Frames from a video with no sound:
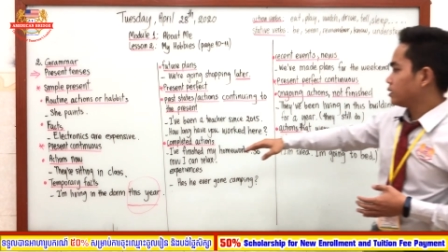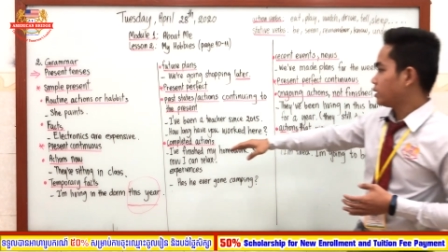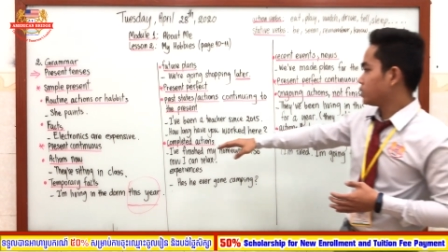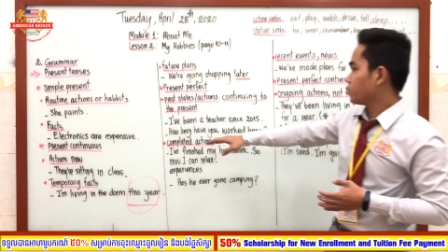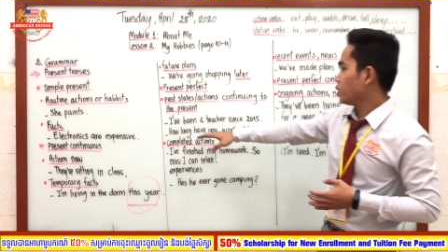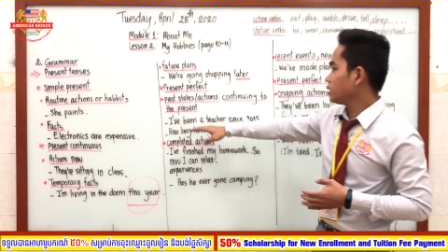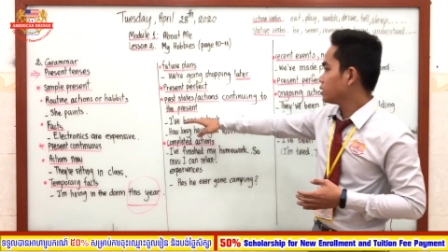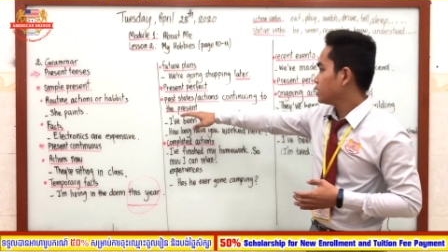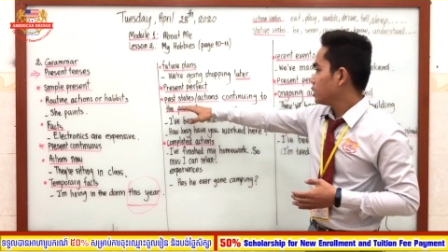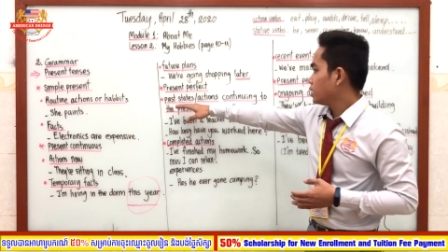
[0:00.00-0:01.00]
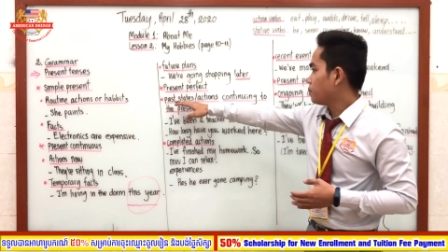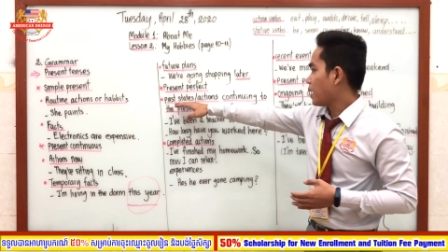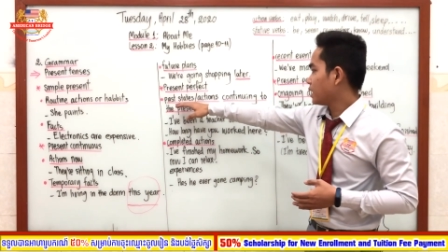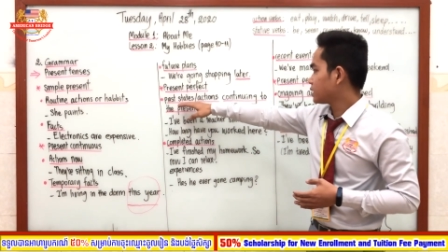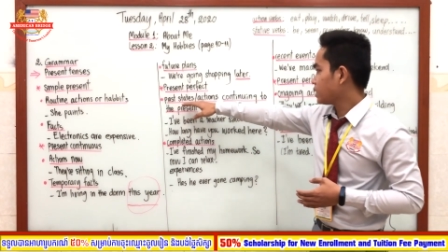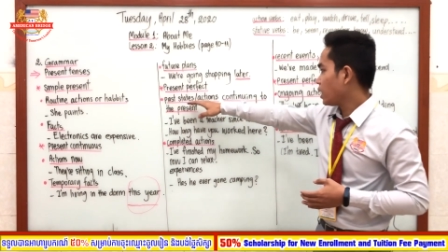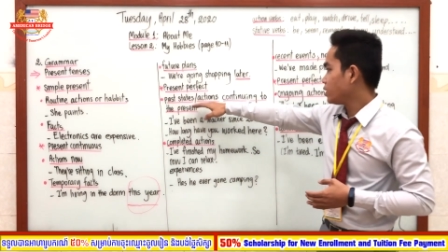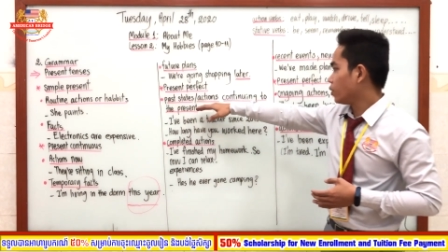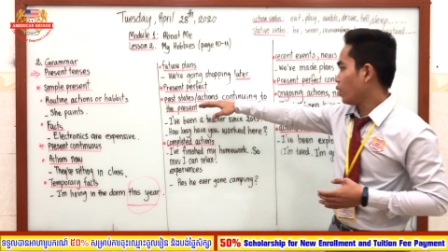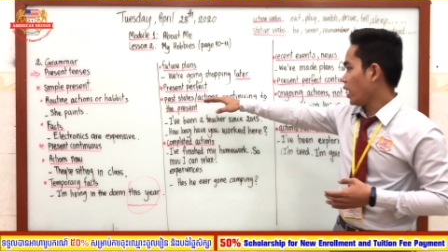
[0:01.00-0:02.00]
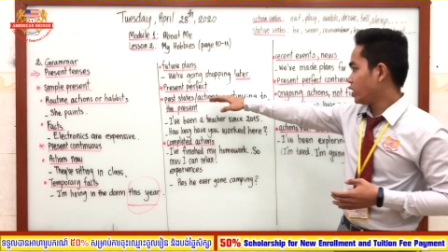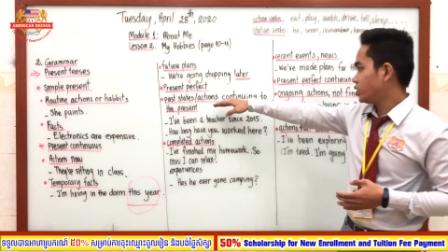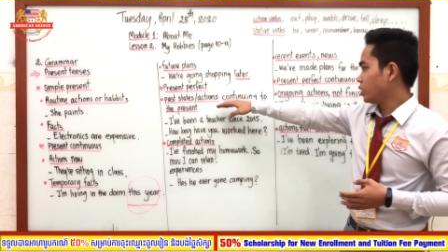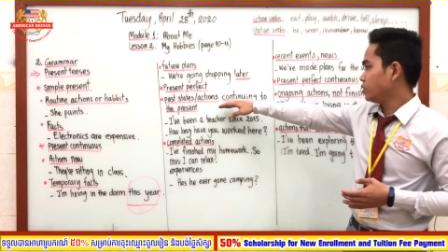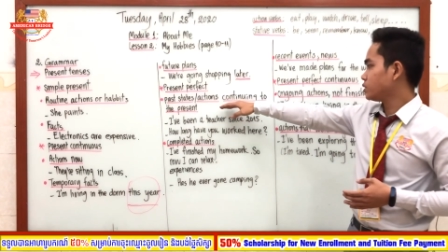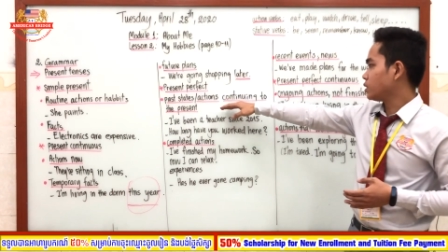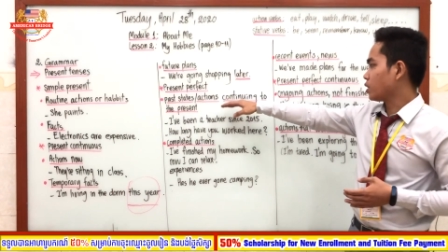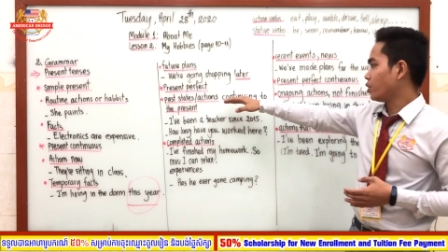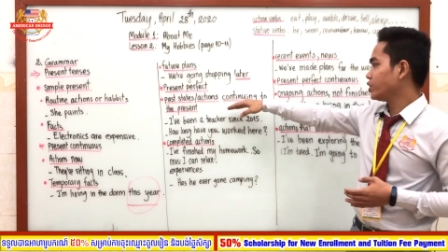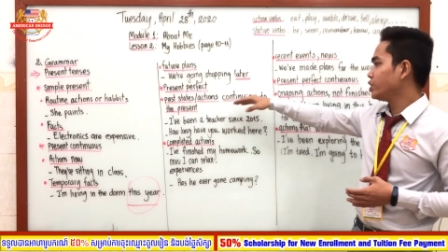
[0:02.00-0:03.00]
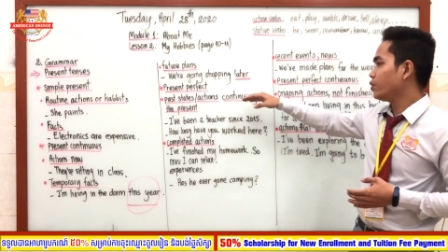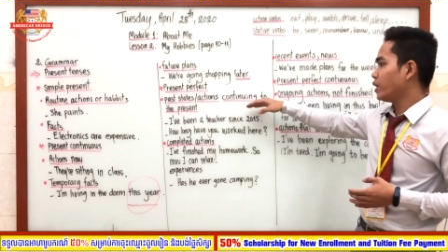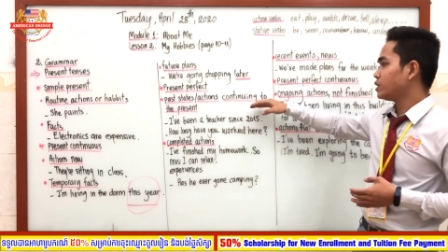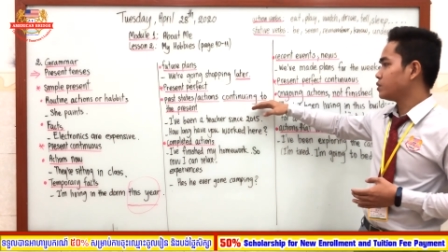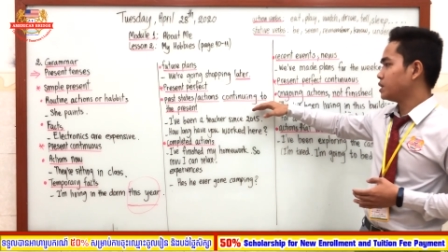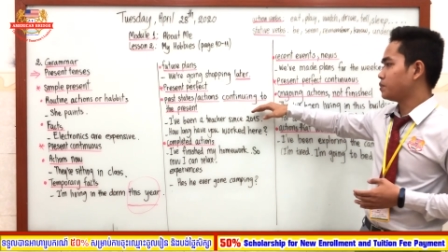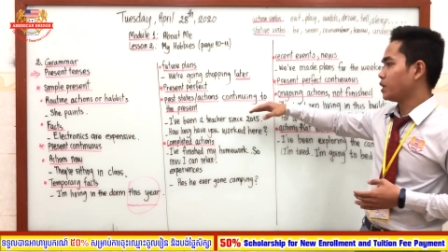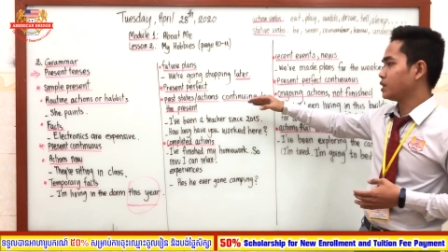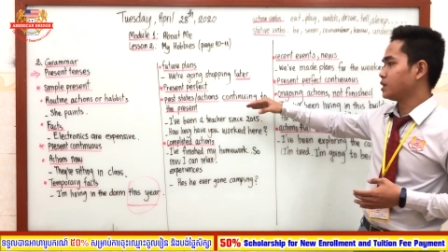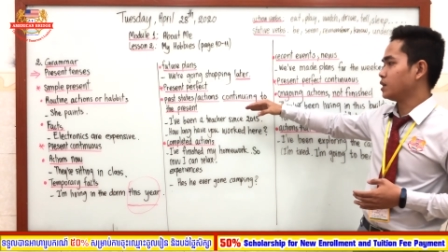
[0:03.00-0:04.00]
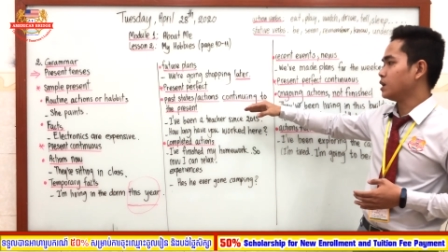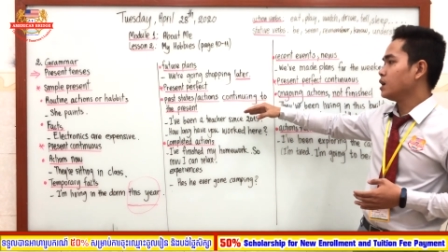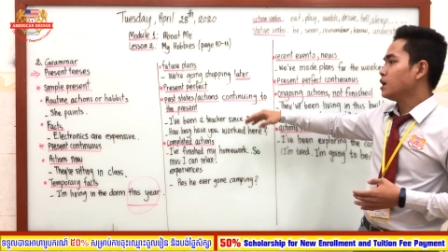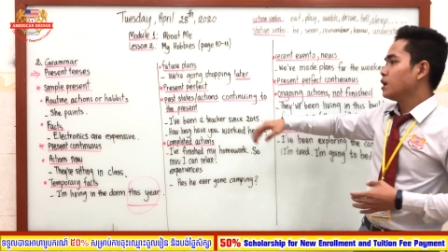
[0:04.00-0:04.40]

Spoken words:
this one, the past state or actions continuing to the present,